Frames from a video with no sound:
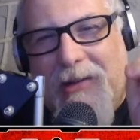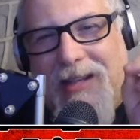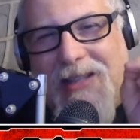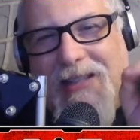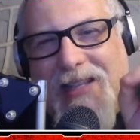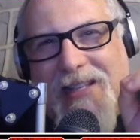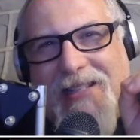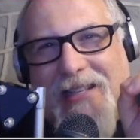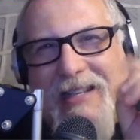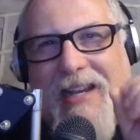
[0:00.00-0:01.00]
this
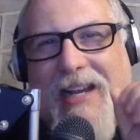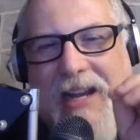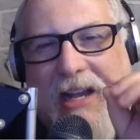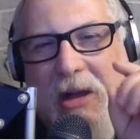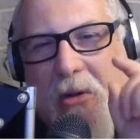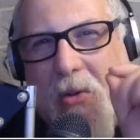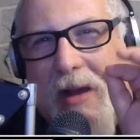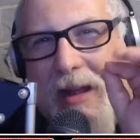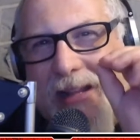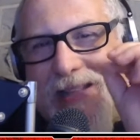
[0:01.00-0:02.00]
isn't gonna go
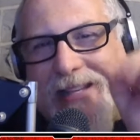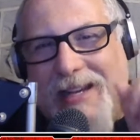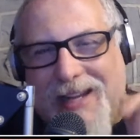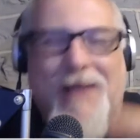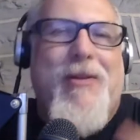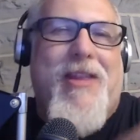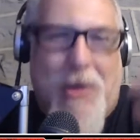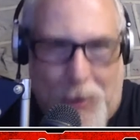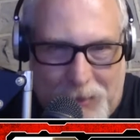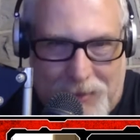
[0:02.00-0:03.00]
well, is it? Like with
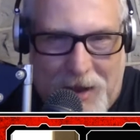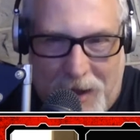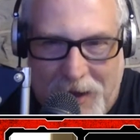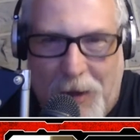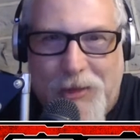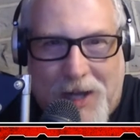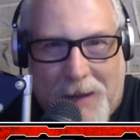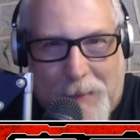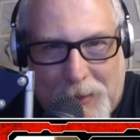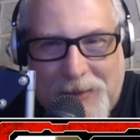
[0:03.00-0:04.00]
an old
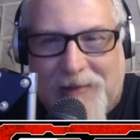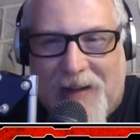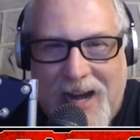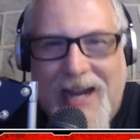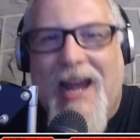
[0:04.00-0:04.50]
couple, right?